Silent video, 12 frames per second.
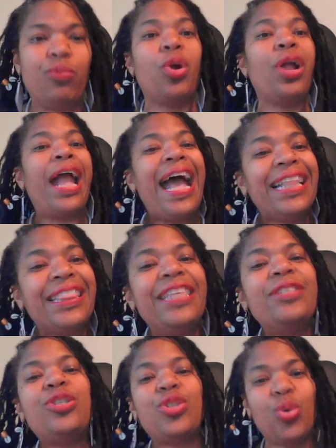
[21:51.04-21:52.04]
We're at the
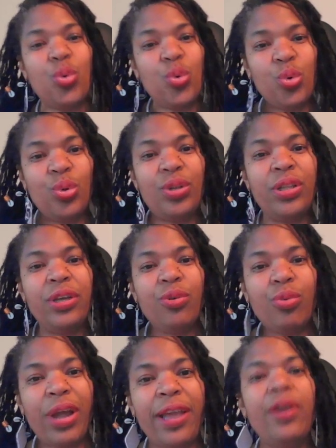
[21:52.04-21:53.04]
school,
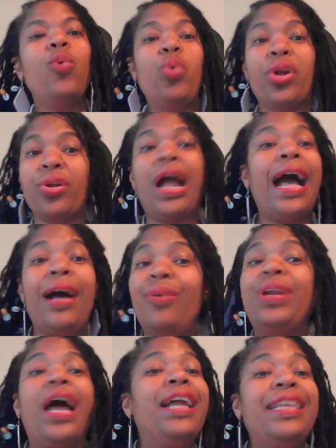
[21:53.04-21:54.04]
right? We're
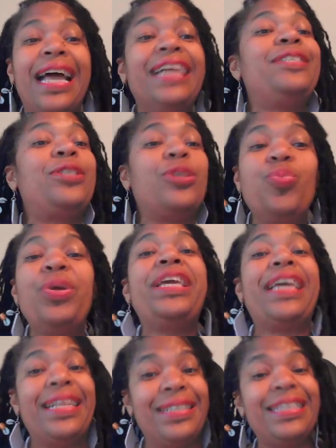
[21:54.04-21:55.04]
out on nights and
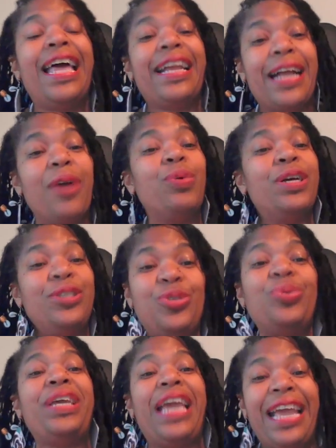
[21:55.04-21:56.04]
weekends like I was
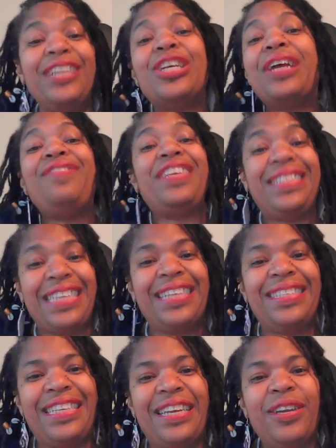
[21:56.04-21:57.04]
doing HIV
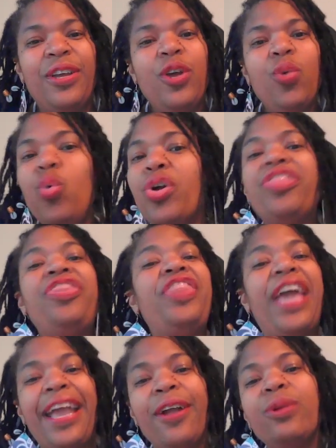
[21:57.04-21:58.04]
testing. We're
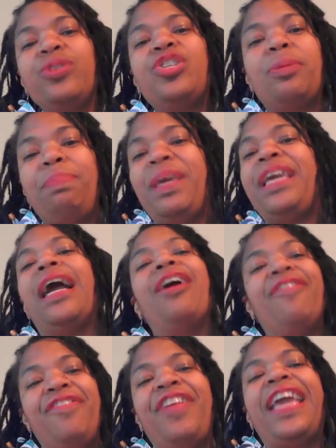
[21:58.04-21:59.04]
there to be
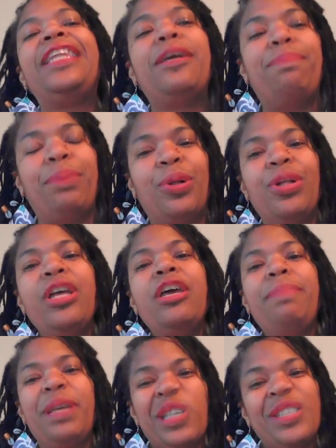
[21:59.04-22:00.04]
available
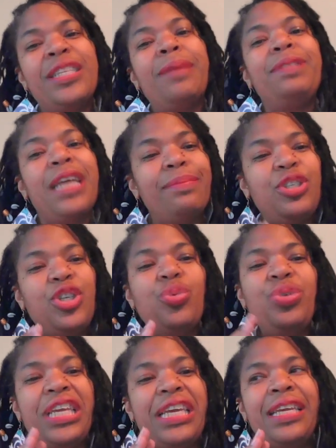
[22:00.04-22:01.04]
because sometimes you
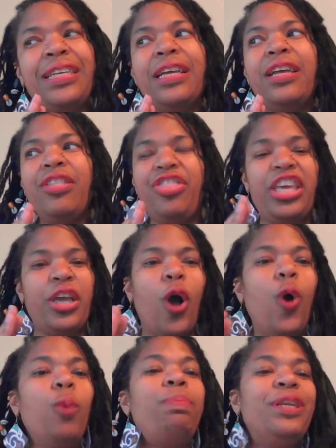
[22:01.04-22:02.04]
need the
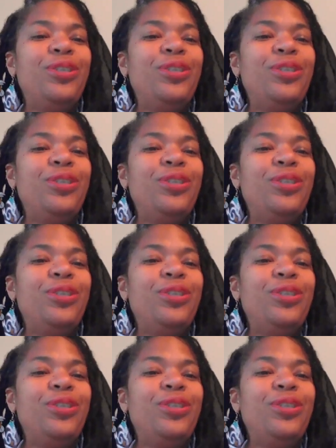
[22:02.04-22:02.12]
open